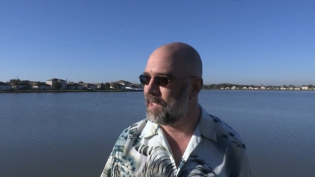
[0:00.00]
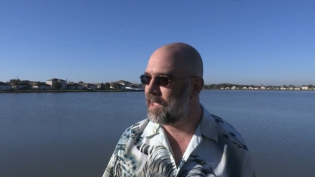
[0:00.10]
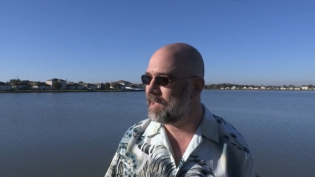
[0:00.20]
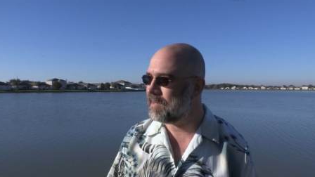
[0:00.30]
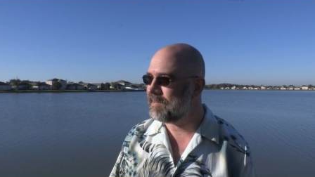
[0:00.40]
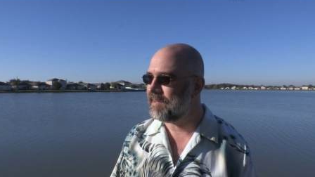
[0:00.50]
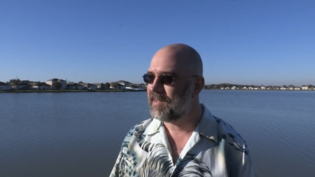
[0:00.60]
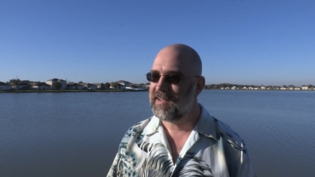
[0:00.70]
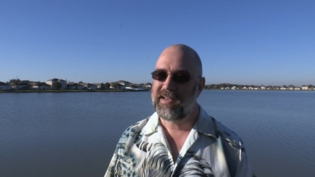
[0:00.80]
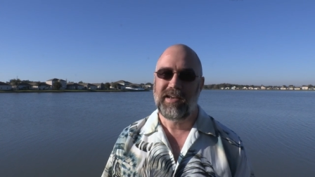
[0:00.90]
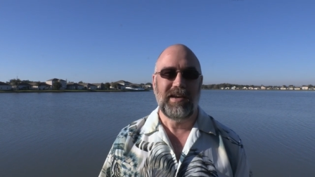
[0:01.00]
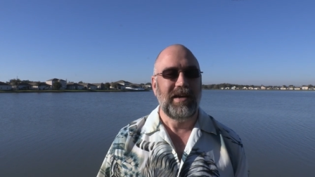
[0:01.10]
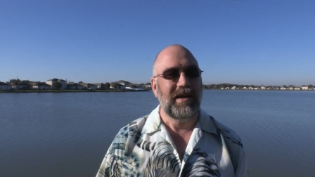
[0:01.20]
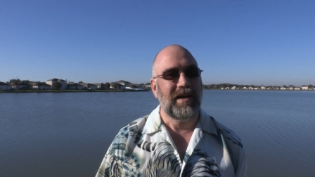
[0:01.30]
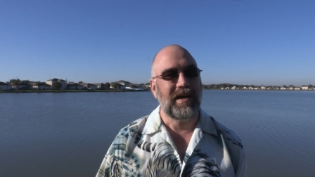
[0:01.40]
And
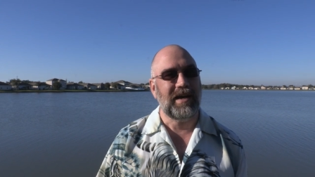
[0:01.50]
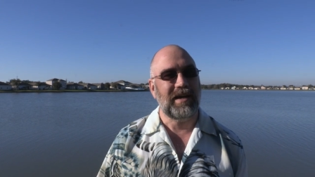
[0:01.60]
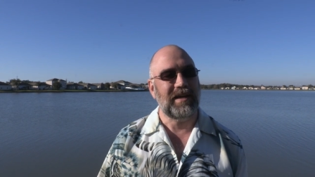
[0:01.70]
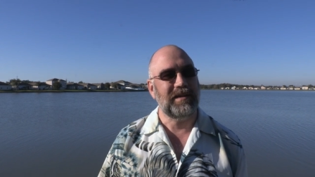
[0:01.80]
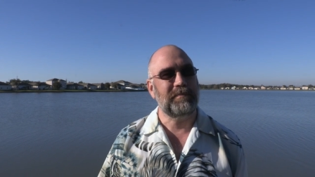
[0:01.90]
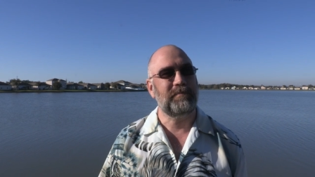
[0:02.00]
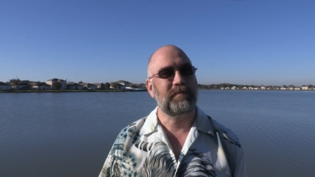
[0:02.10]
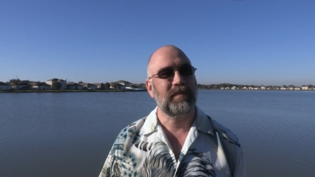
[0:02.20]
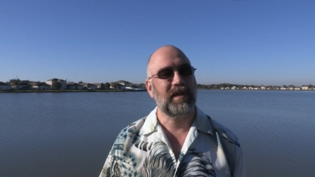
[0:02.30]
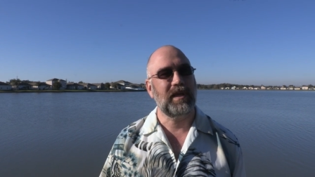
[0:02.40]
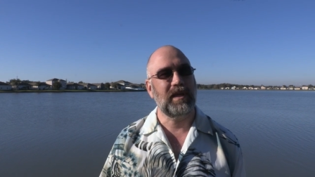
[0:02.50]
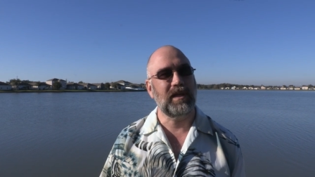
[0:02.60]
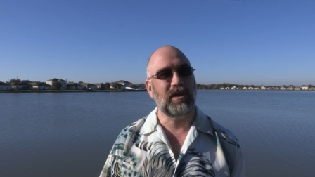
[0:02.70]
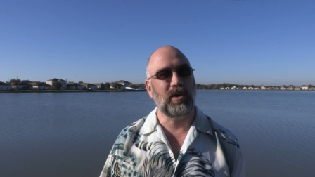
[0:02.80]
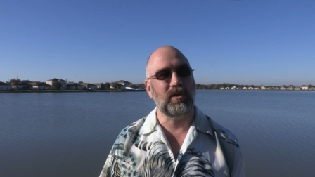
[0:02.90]
uh,
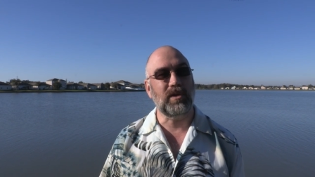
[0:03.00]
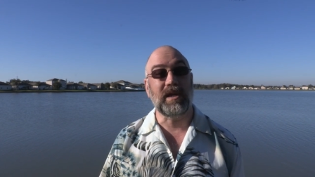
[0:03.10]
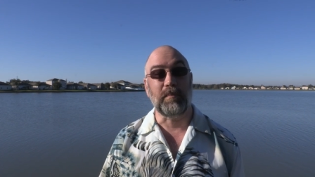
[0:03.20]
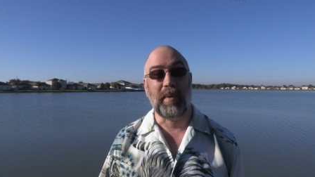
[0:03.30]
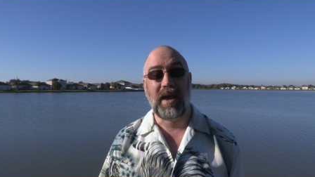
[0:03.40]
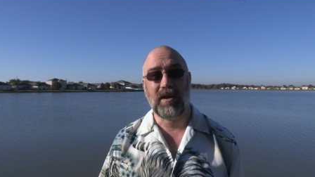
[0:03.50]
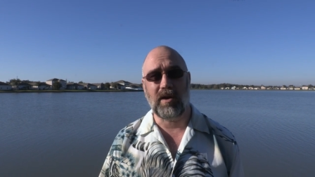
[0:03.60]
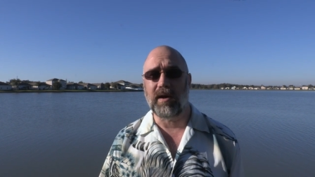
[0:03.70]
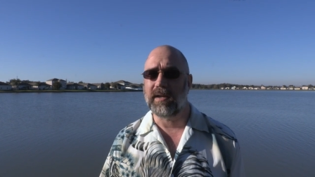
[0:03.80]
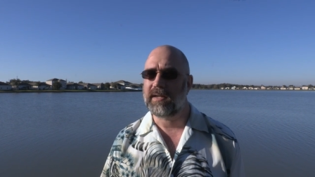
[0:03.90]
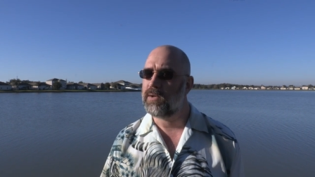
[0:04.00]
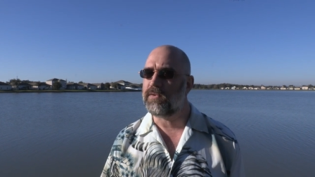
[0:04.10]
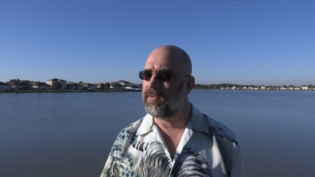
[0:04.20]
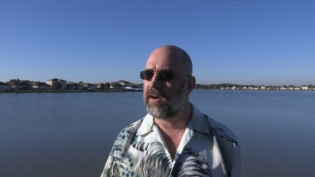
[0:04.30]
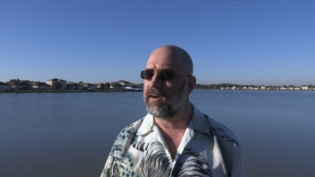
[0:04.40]
you know, looking back on it, he
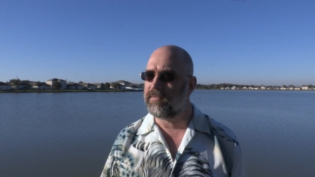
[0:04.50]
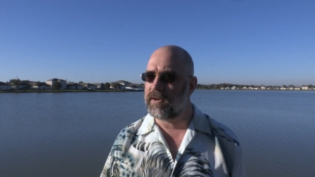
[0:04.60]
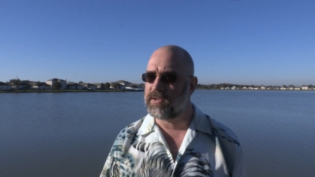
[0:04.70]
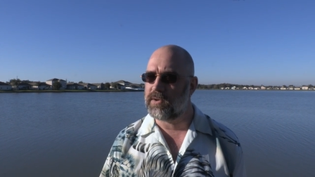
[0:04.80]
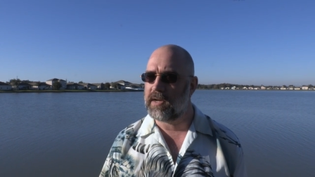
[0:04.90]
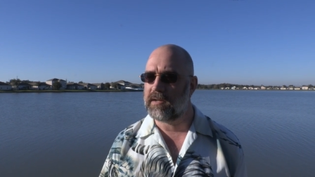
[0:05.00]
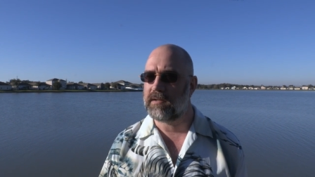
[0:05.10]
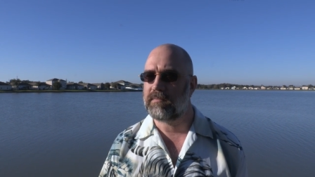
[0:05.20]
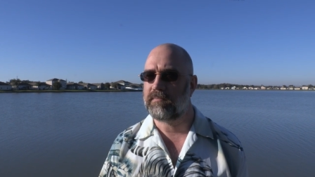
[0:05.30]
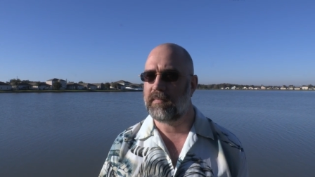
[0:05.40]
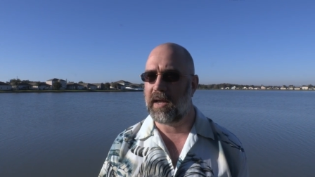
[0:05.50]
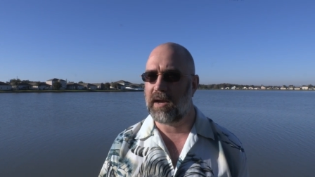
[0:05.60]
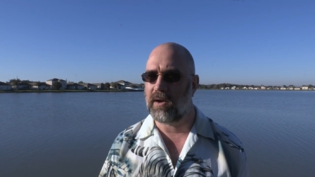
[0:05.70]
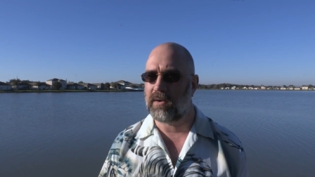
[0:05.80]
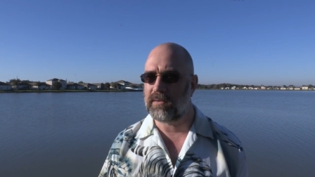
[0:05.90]
was very frustrated.
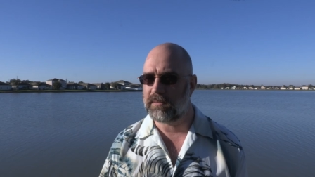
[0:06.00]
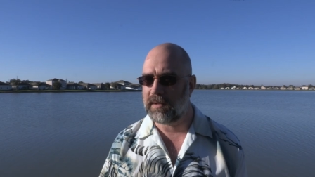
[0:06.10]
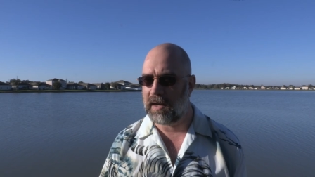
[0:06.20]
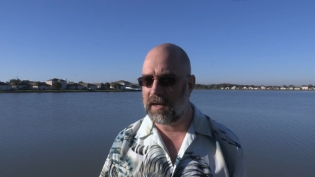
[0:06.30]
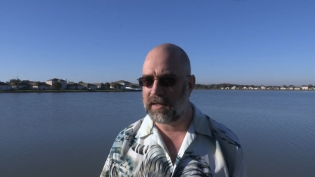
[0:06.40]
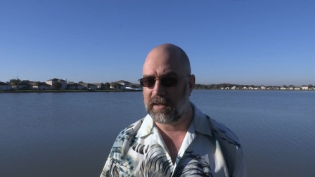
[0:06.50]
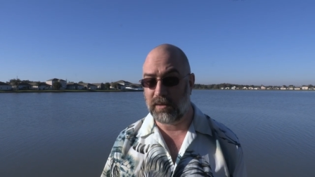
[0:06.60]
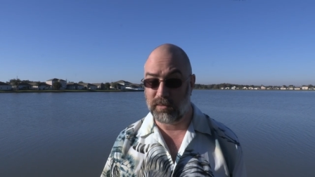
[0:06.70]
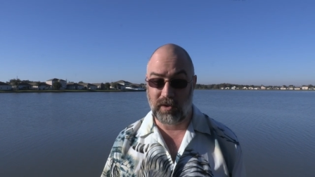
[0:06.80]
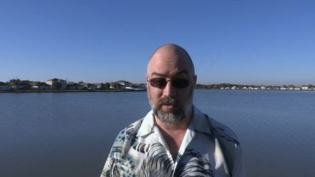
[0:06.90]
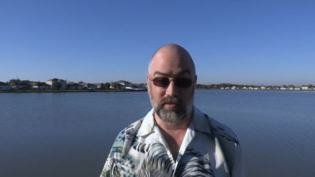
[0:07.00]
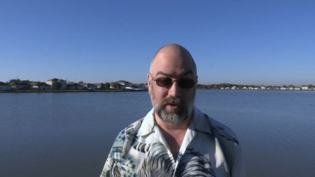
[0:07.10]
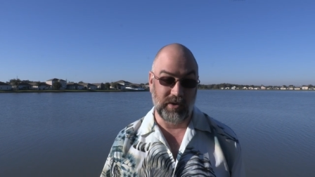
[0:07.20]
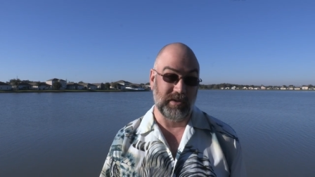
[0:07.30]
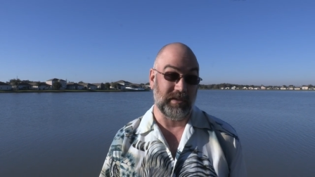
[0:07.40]
Now, uh, it was also
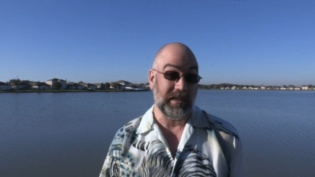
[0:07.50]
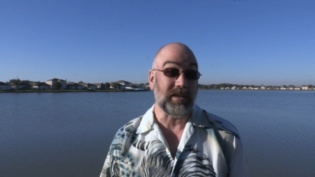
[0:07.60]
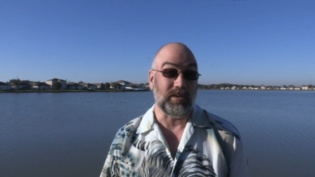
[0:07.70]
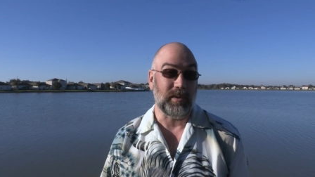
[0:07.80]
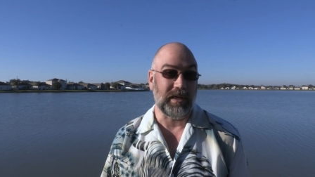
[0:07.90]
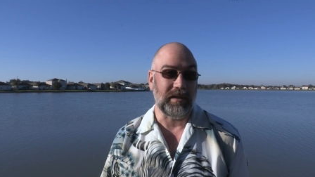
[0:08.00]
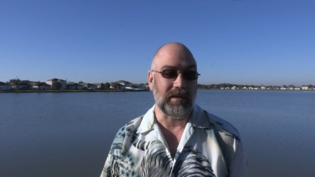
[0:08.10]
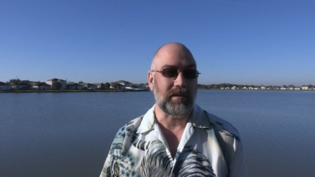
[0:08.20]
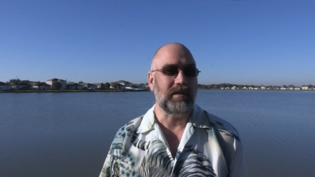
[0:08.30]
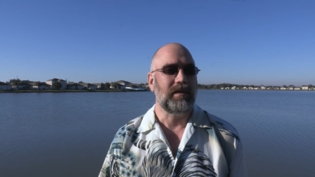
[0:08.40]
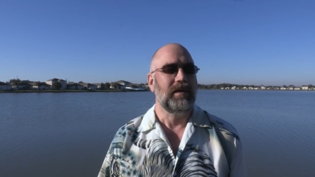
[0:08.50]
very illegal what he did.